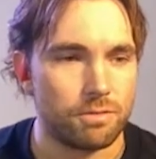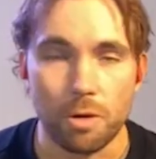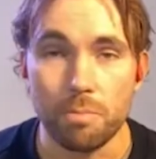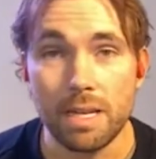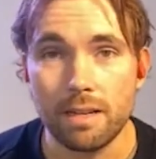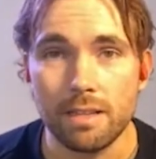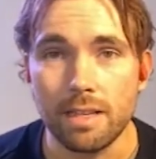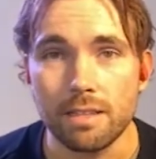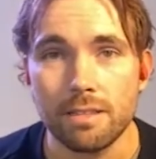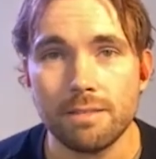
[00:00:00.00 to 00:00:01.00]
Don't be in a
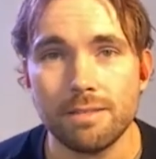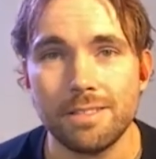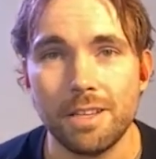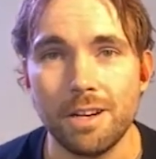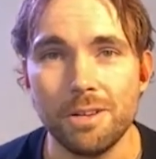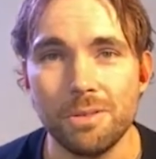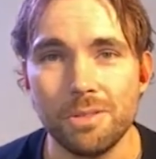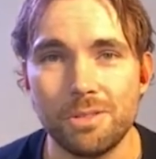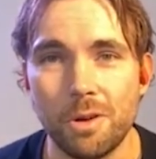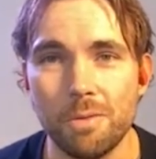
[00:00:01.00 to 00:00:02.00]
clique.
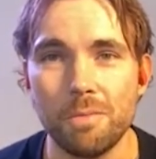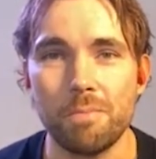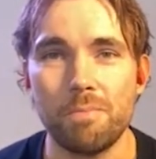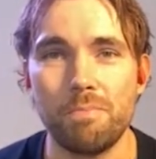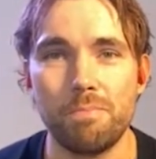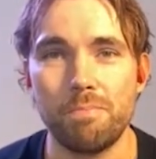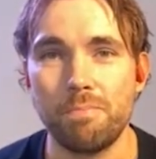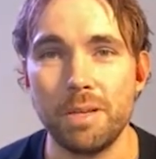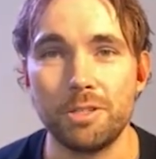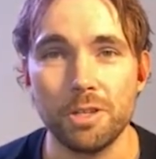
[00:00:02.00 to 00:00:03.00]
Don't
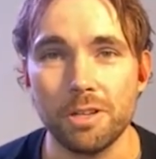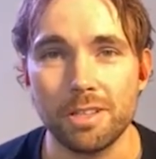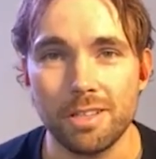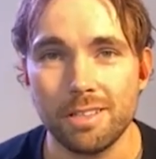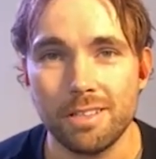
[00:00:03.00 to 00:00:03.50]
be a jerk.